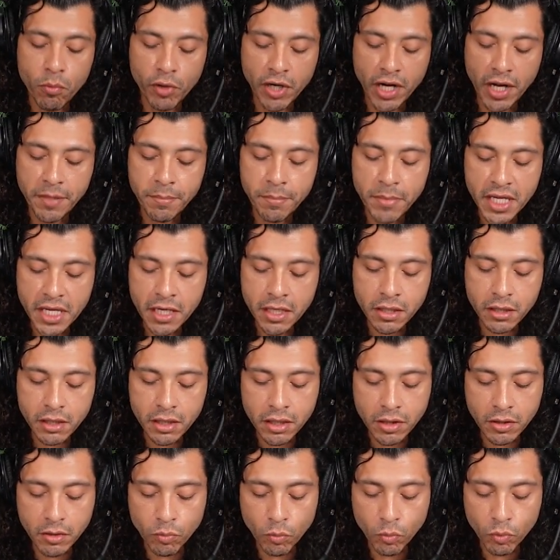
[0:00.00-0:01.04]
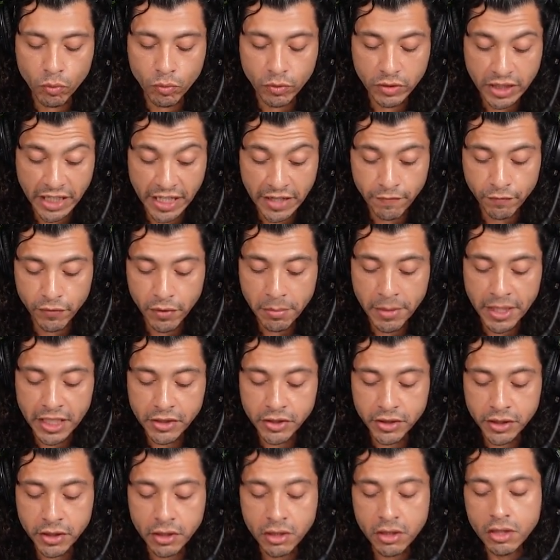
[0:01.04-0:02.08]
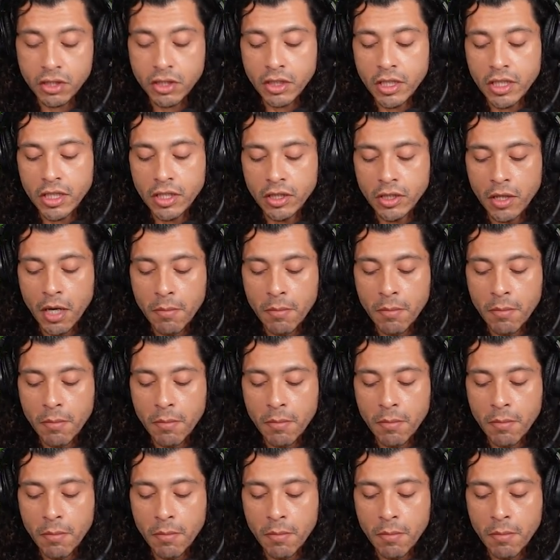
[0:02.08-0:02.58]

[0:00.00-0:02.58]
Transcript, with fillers: And when I mean inflammation,